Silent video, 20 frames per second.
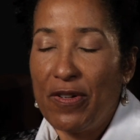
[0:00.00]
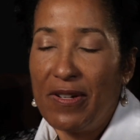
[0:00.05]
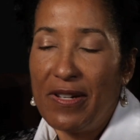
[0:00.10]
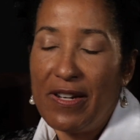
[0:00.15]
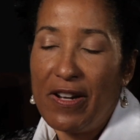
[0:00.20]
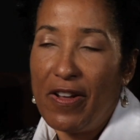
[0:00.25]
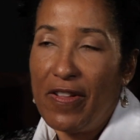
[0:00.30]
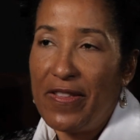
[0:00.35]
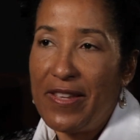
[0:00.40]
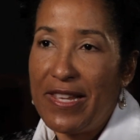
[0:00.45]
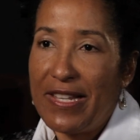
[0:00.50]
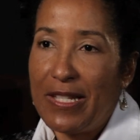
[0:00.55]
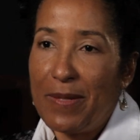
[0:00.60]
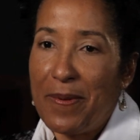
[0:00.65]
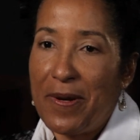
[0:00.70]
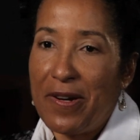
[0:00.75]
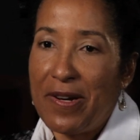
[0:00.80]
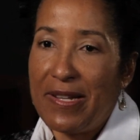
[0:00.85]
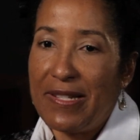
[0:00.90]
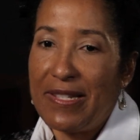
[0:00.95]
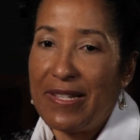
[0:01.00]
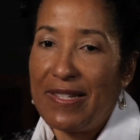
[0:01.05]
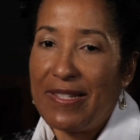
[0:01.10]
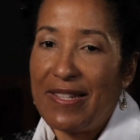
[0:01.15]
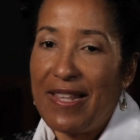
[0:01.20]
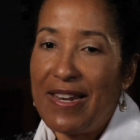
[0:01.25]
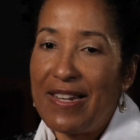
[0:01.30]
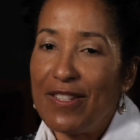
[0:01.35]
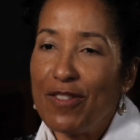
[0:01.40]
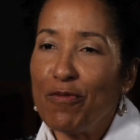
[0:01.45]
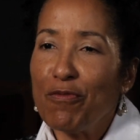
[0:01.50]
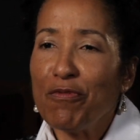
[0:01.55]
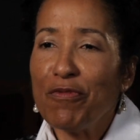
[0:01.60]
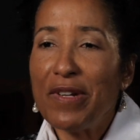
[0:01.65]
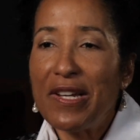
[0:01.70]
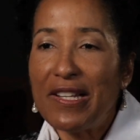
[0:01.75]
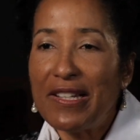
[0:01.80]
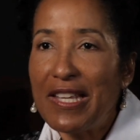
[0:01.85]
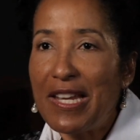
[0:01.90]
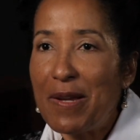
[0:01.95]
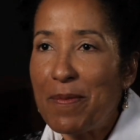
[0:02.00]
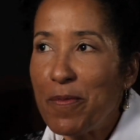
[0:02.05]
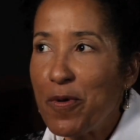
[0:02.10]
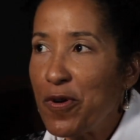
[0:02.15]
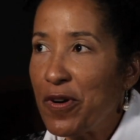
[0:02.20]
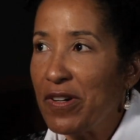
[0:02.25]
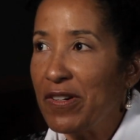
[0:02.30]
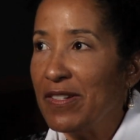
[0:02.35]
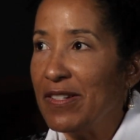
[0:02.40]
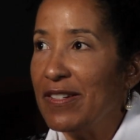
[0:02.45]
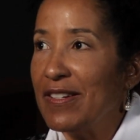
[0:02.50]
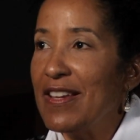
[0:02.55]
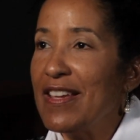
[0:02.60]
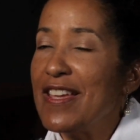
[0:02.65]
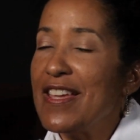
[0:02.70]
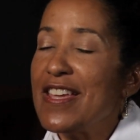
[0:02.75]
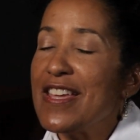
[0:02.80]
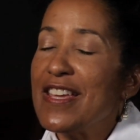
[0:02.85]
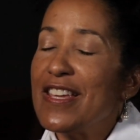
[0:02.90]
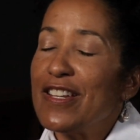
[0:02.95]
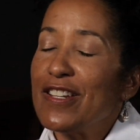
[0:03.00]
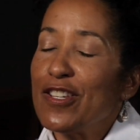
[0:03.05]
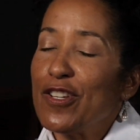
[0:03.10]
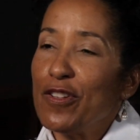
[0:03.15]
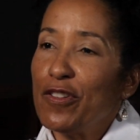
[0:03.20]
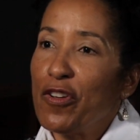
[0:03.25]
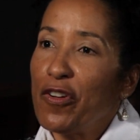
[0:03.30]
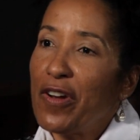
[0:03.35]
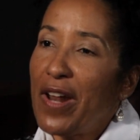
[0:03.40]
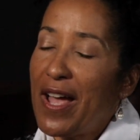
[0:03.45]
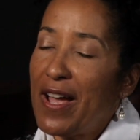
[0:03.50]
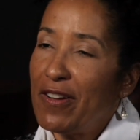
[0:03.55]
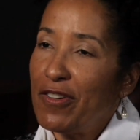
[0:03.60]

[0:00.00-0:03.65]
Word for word: in all the experiences that it's really important to learn how